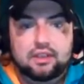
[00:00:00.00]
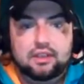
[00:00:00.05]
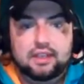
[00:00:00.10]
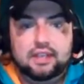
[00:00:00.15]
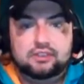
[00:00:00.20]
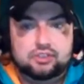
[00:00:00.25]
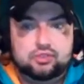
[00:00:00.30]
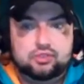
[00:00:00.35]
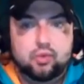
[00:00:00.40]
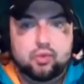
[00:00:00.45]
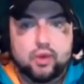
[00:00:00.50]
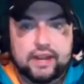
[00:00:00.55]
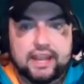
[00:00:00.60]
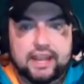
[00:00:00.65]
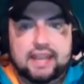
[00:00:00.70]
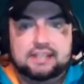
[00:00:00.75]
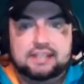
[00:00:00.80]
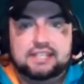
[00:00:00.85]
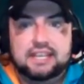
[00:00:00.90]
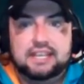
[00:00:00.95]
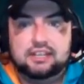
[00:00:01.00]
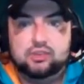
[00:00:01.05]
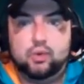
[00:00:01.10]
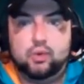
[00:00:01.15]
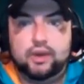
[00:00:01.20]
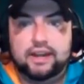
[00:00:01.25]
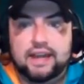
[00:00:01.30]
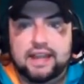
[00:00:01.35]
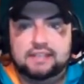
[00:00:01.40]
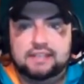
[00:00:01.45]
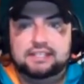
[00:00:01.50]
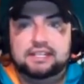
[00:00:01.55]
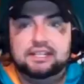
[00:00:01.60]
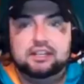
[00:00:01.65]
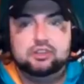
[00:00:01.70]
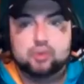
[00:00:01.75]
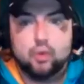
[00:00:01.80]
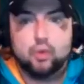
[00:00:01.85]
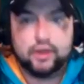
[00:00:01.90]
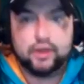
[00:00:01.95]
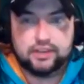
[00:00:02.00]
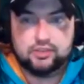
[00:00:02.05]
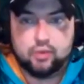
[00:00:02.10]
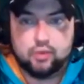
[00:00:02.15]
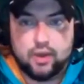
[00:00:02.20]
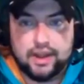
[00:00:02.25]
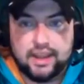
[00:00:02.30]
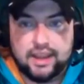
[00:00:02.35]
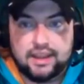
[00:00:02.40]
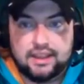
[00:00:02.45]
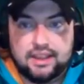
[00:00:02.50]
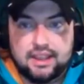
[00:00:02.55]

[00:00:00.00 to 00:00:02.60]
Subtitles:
in 2018, 2019, and 2020.